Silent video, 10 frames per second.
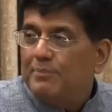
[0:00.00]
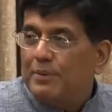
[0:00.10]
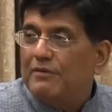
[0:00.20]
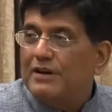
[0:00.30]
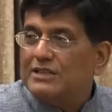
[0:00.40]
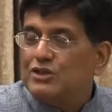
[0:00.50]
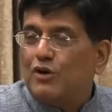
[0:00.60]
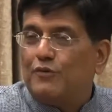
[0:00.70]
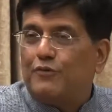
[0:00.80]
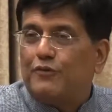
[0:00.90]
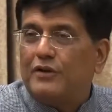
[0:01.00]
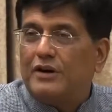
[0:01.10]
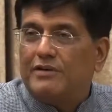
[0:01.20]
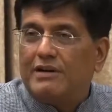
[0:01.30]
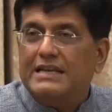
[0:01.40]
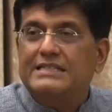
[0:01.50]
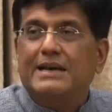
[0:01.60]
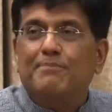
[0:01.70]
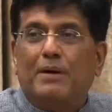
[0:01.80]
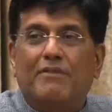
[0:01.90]
privilege of
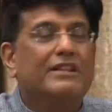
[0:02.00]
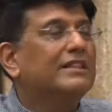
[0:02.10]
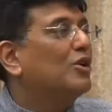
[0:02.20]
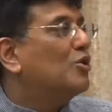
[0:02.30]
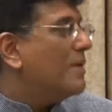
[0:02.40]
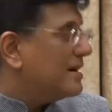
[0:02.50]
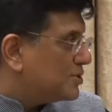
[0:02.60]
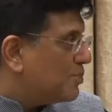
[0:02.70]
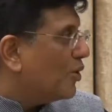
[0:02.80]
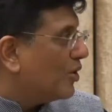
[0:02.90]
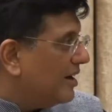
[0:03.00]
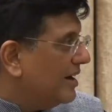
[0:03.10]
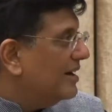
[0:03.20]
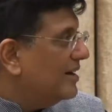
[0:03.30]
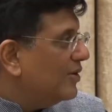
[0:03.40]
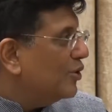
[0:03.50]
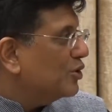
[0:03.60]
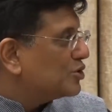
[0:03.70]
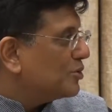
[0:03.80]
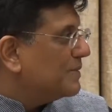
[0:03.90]
releasing Balwinder Kumar's book, who
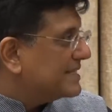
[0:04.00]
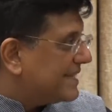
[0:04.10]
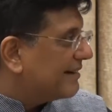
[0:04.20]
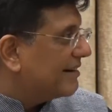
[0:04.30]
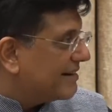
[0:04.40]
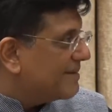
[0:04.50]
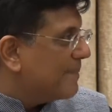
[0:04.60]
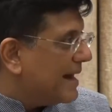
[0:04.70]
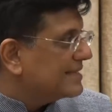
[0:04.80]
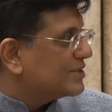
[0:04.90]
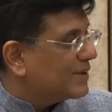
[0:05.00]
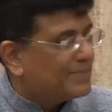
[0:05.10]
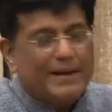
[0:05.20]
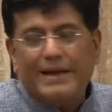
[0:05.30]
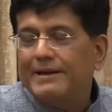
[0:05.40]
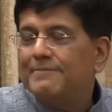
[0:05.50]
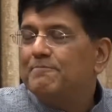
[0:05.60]
used to be Secretary Mines with me.